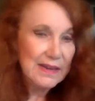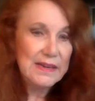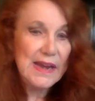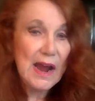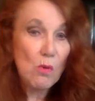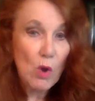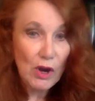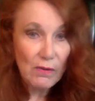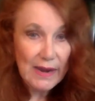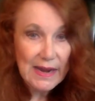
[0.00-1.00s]

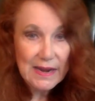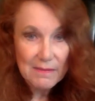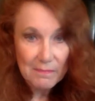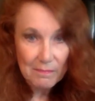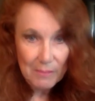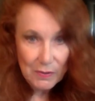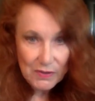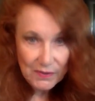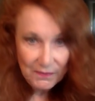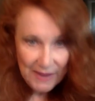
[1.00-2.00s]
Yoweri
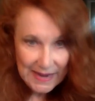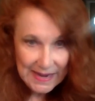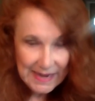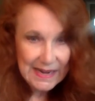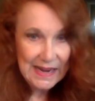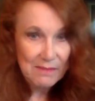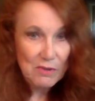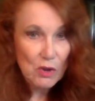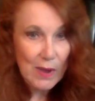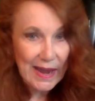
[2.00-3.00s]
Museveni,
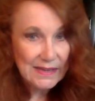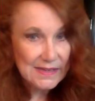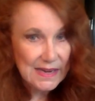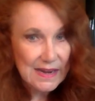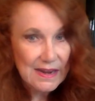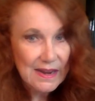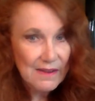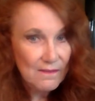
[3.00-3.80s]
Museveni,